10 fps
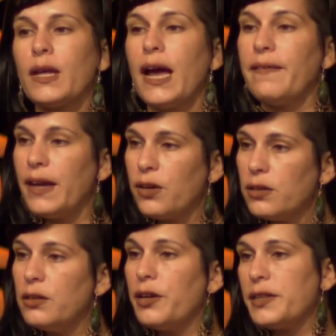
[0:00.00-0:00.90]
and they could
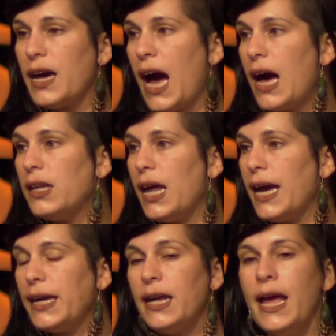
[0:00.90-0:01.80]
alert the
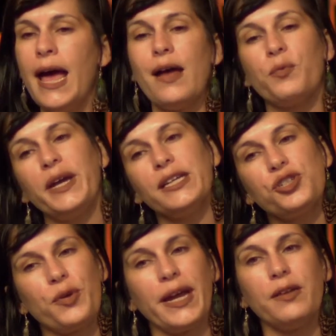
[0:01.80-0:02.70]
hotline, and we had
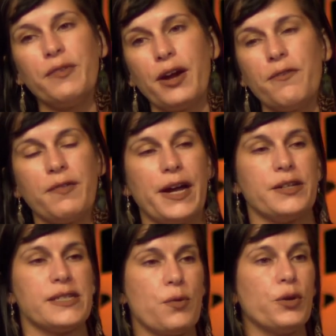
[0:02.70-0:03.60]
trained
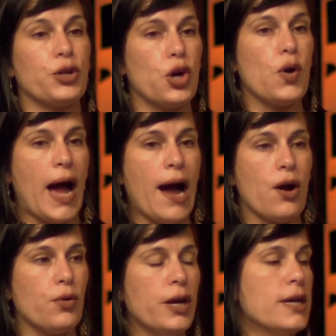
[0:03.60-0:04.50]
verifiers that would go out